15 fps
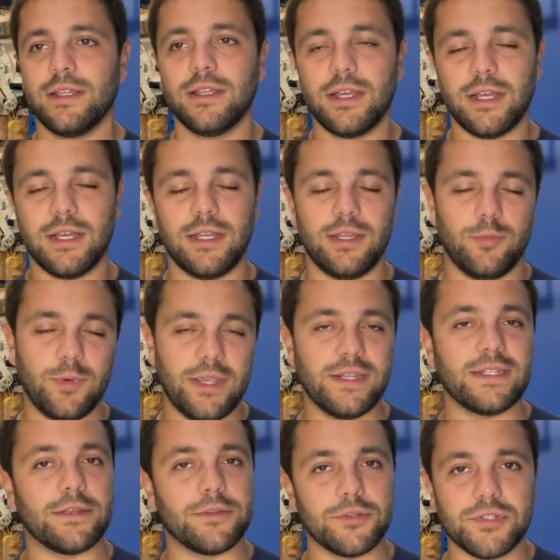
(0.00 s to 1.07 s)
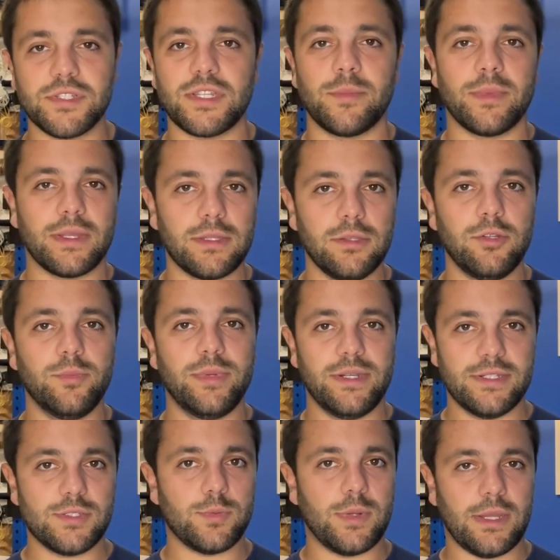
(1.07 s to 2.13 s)
uh, weighing down your stomach a little bit
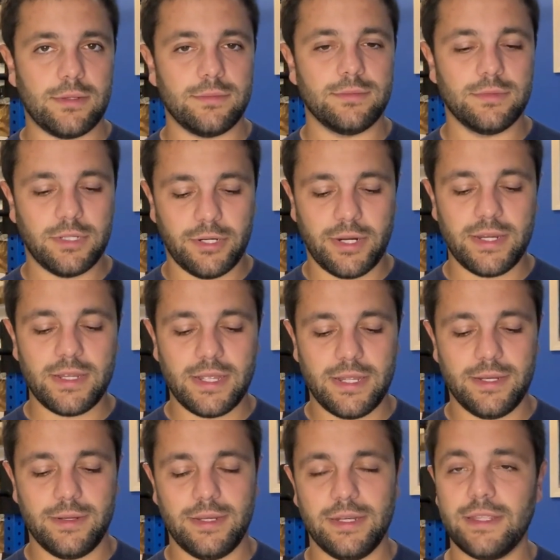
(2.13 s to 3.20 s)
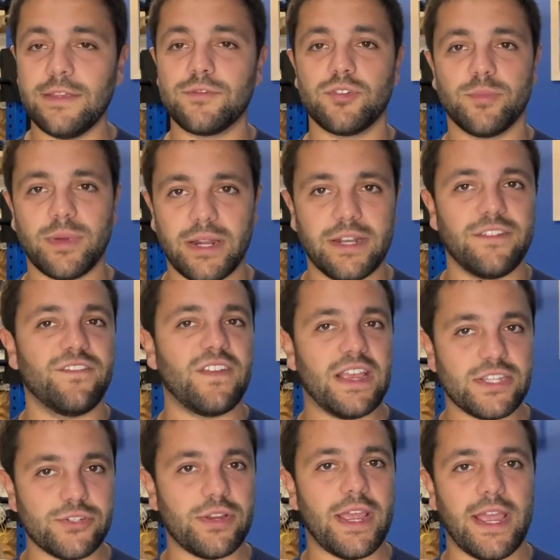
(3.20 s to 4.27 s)
as well. All right, and it gives your body
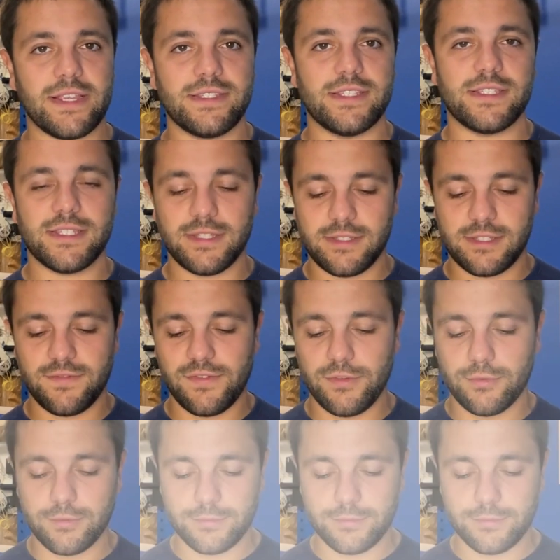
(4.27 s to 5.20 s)
faster access to this fuel.